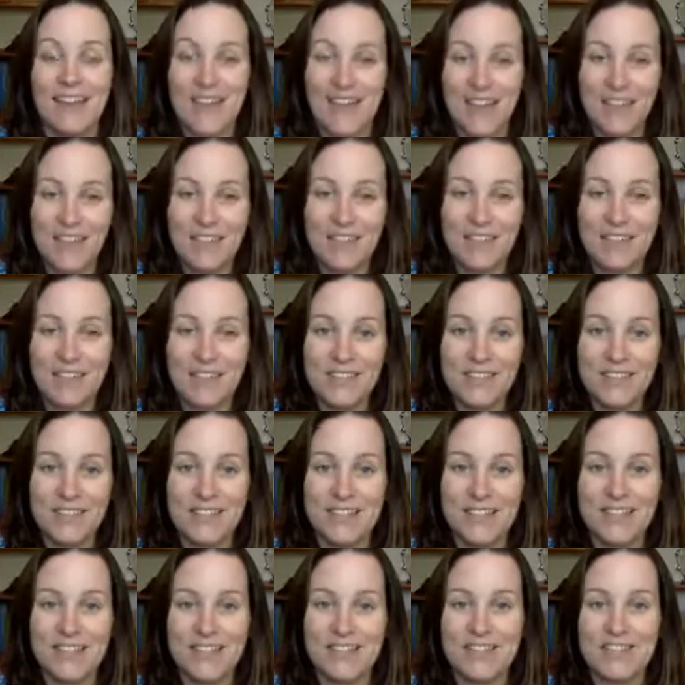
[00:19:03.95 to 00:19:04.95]
haven't even
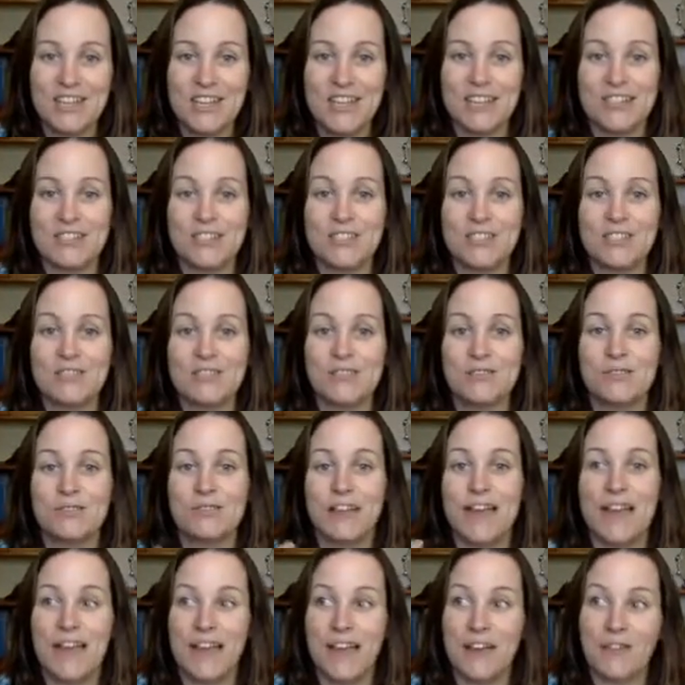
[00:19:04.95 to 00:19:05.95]
had a chance to
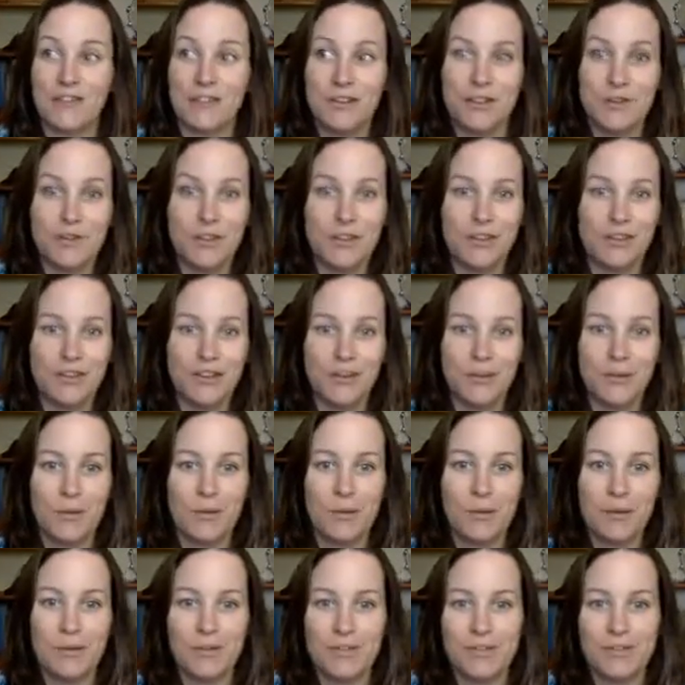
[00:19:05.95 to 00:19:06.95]
let everyone know
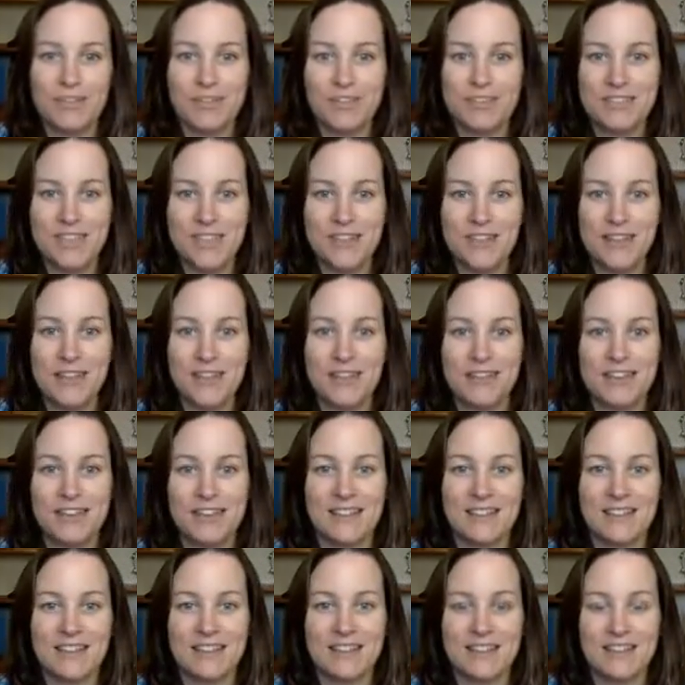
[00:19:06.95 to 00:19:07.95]
about those yet.
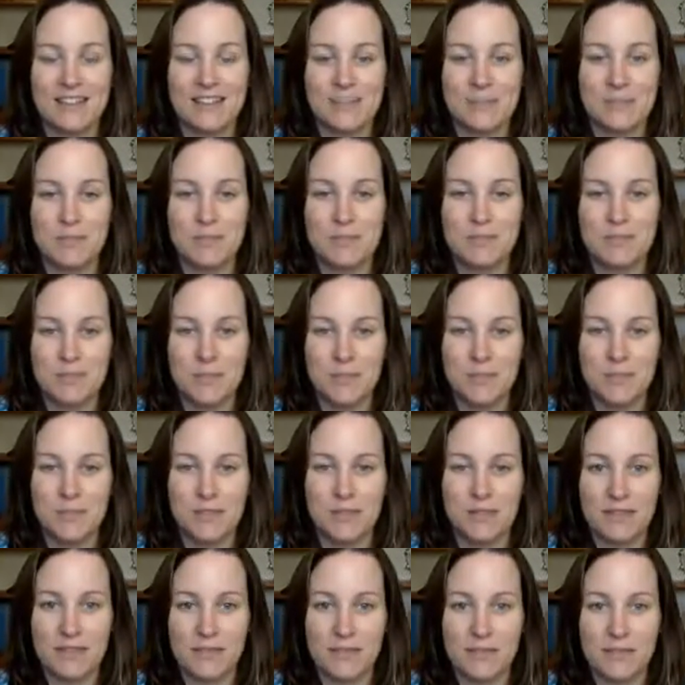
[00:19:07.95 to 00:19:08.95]
It has been
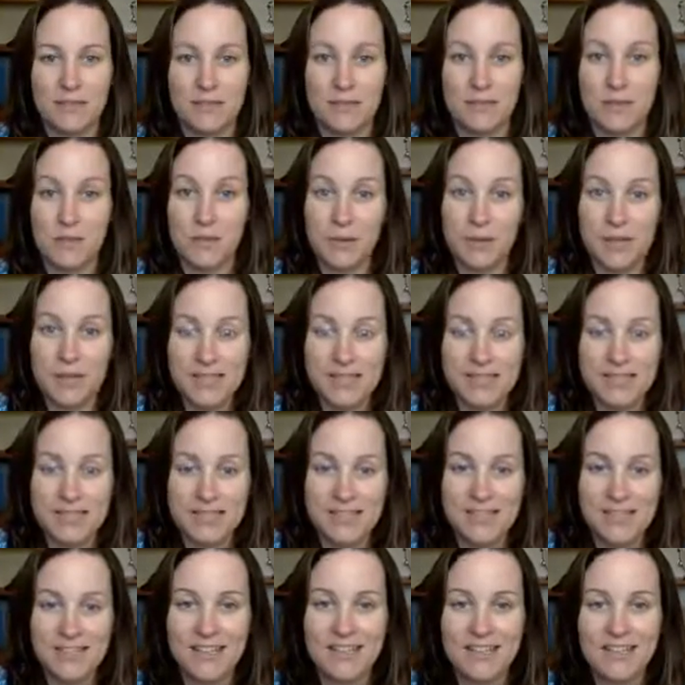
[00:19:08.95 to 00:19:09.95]
something that was
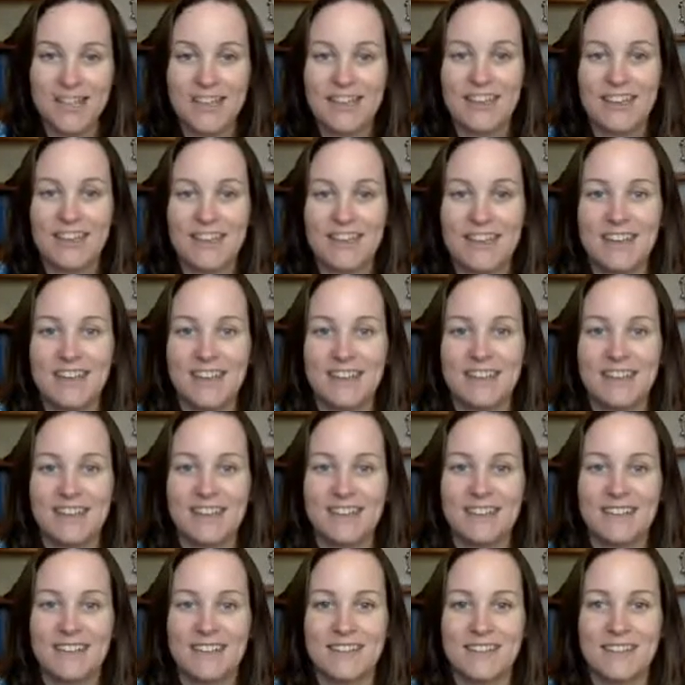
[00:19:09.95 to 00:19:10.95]
requested,
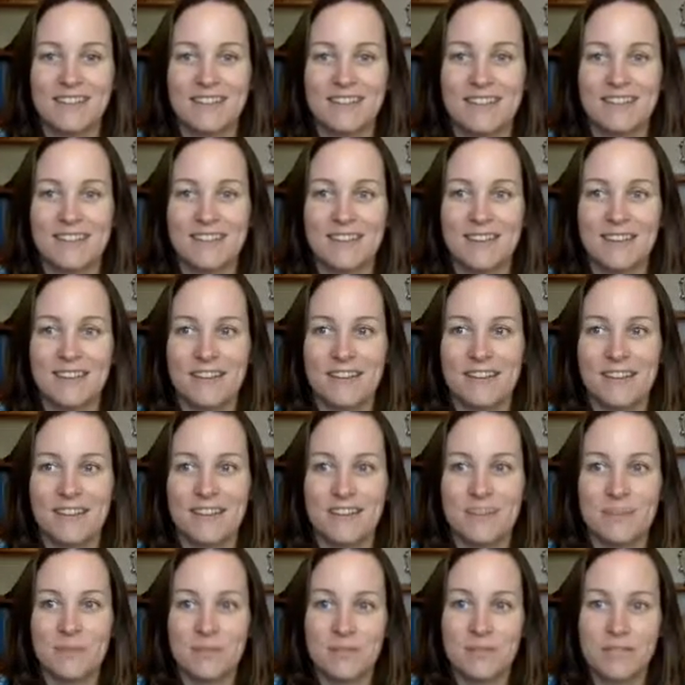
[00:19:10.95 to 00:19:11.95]
and
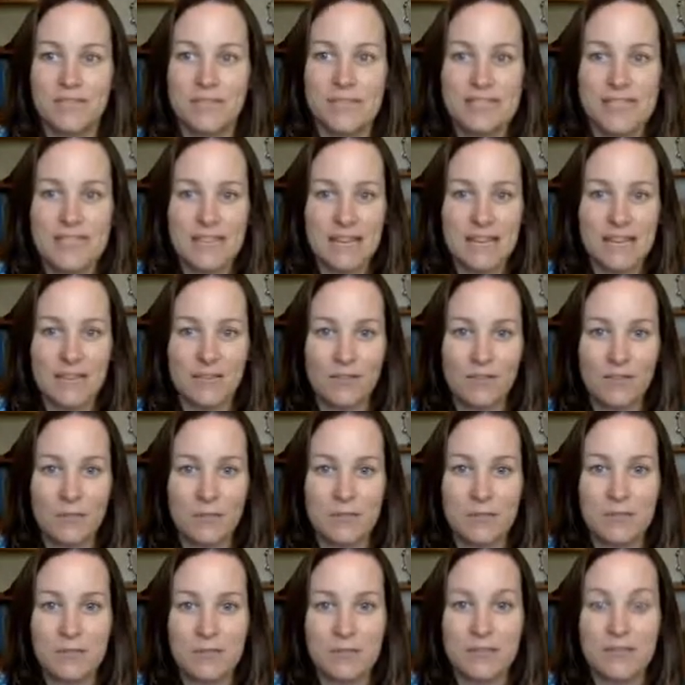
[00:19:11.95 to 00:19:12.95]
it's really exciting for
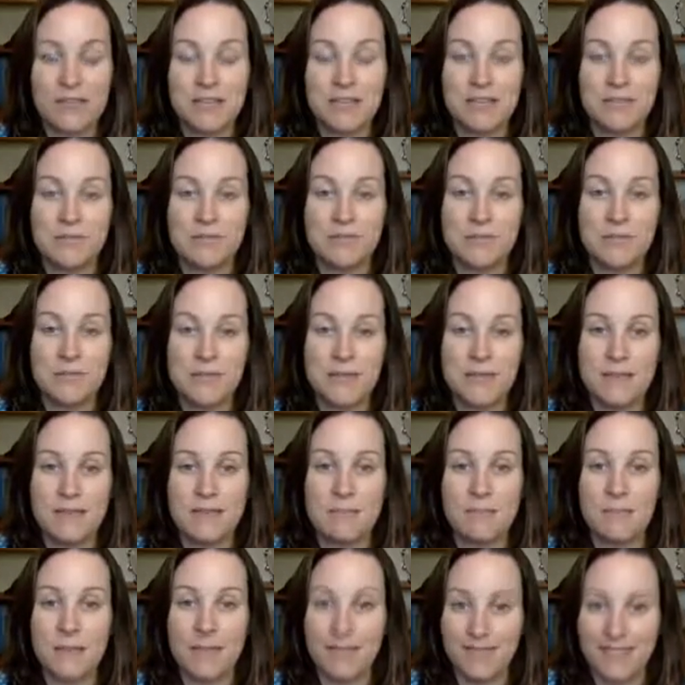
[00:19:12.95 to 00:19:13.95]
me because we meet
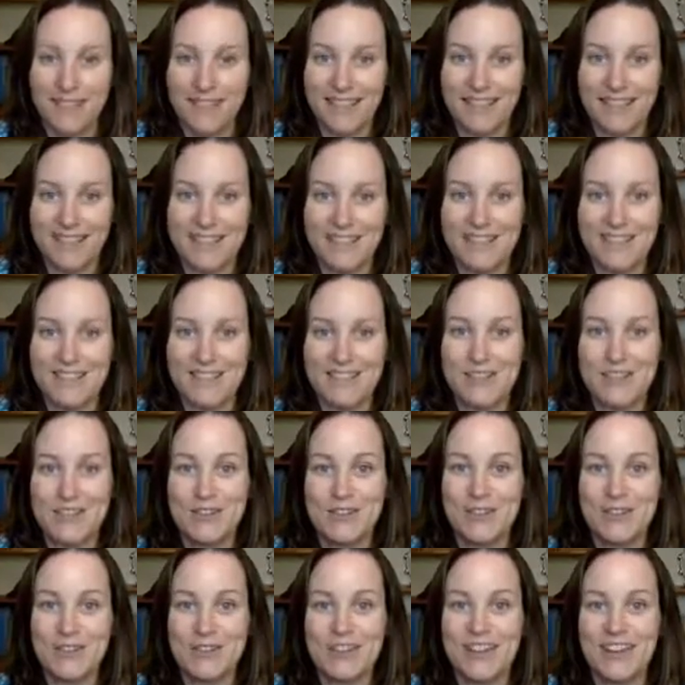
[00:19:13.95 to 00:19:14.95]
monthly.
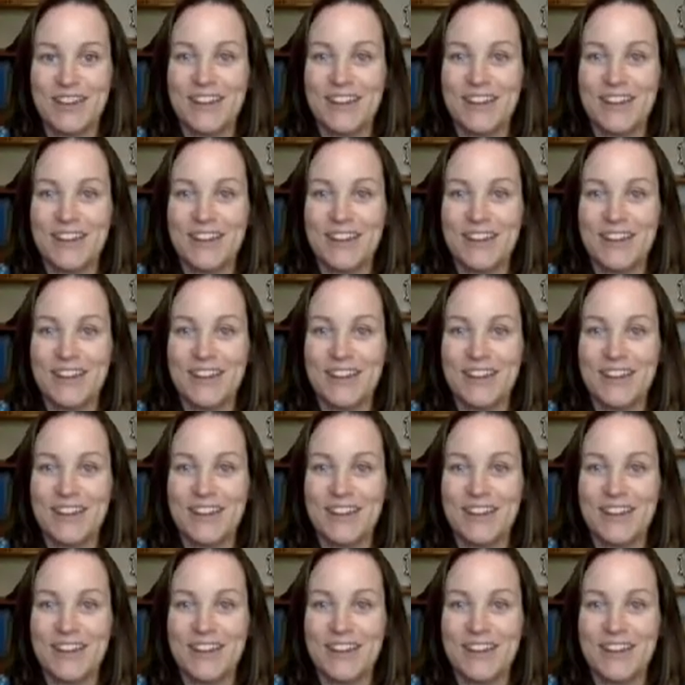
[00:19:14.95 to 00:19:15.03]
So